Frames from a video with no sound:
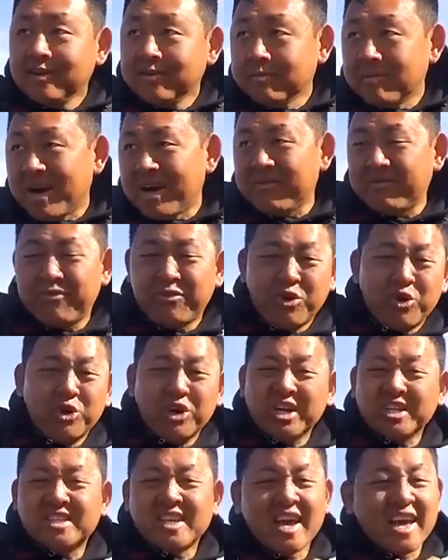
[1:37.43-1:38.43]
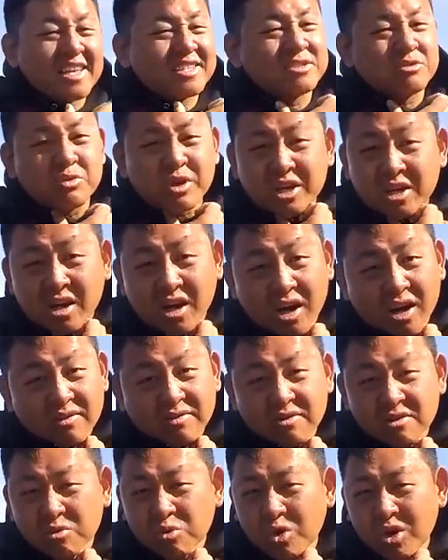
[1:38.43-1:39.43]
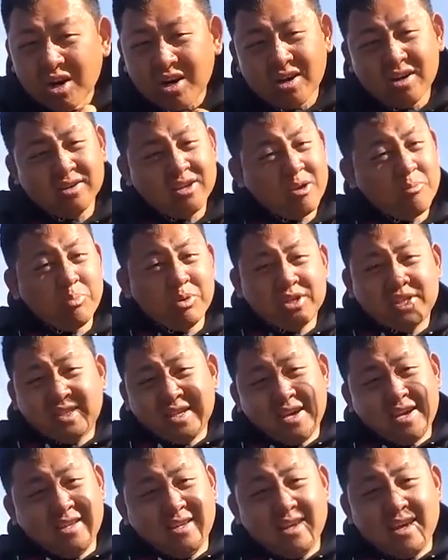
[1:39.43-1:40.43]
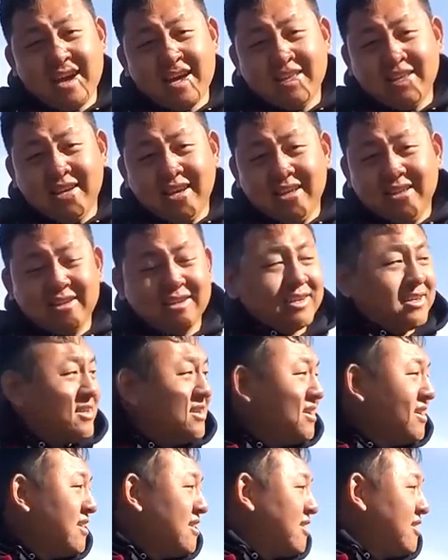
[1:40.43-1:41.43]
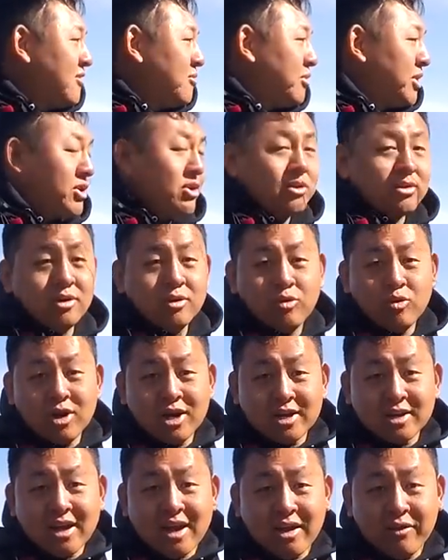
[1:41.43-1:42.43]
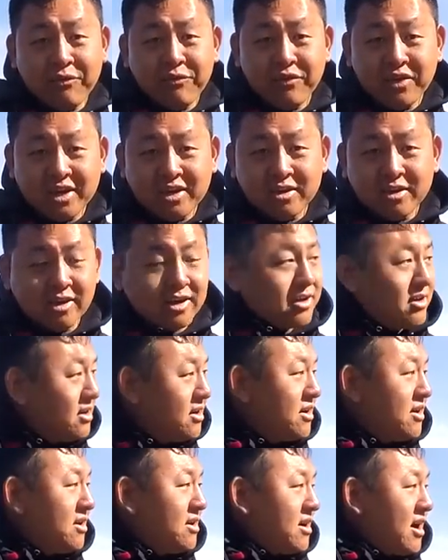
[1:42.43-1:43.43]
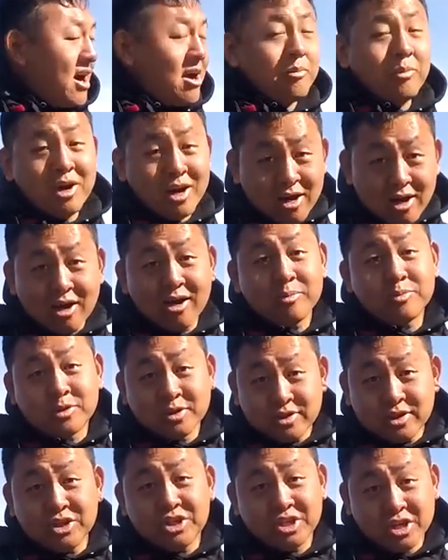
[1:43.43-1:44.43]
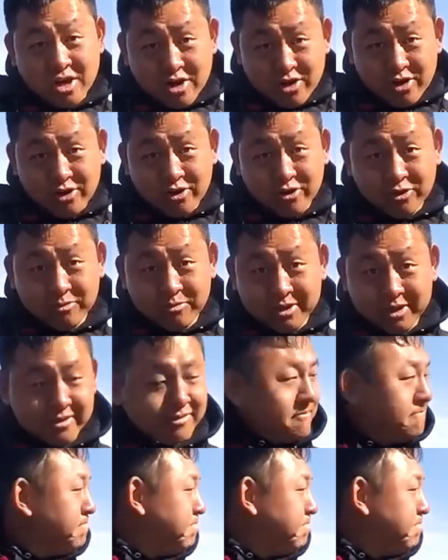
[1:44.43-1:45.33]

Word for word: My voice hasn't recovered 100% yet either, but you know what? I figure I'm up to the job.